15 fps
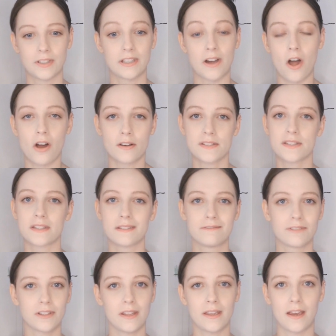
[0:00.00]
and
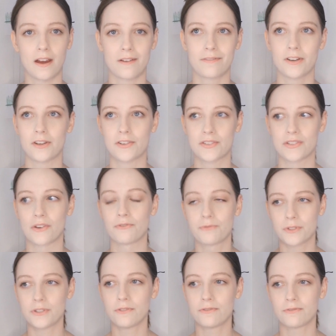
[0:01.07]
honestly really care for yourself
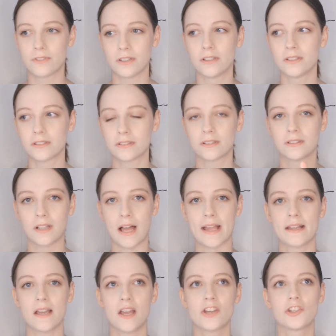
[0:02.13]
when you feel
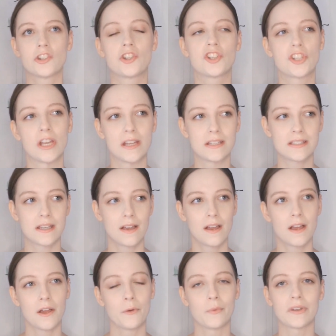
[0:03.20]
like shit?
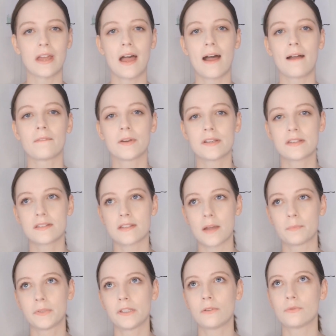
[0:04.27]
When every
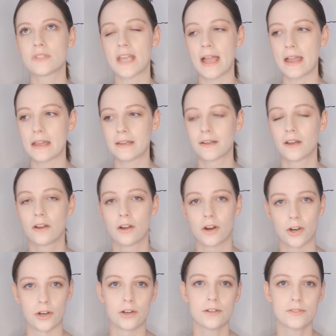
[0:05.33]
step you take
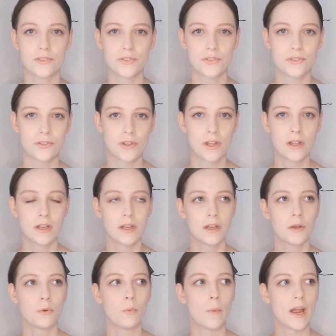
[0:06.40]
hurts,
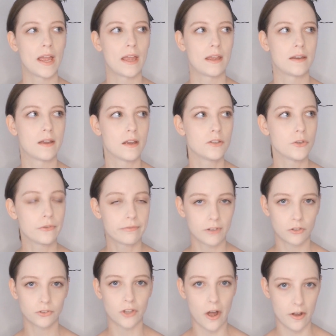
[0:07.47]
when you
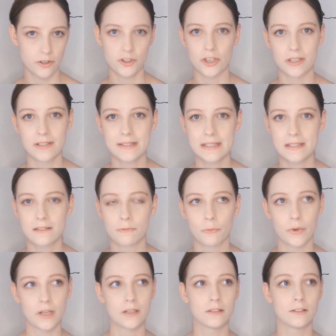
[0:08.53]
feel nauseous,
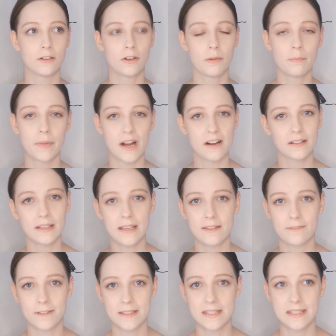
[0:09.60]
when you can barely
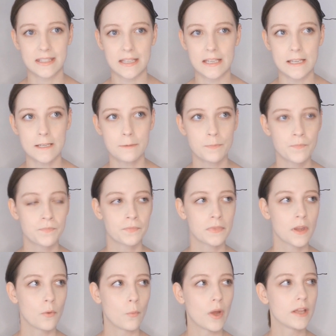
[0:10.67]
even see,
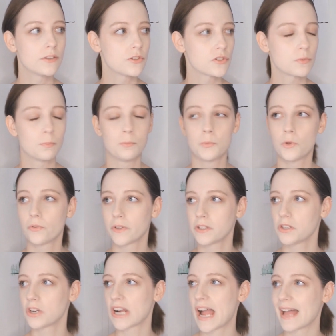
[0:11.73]
when just
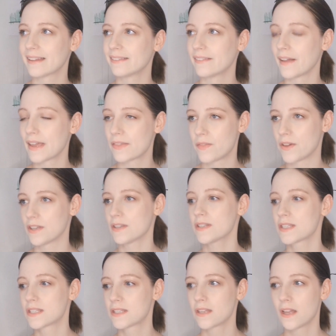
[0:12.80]
moving your head like
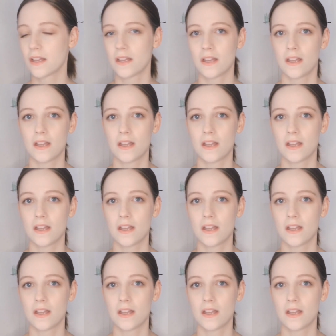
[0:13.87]
this,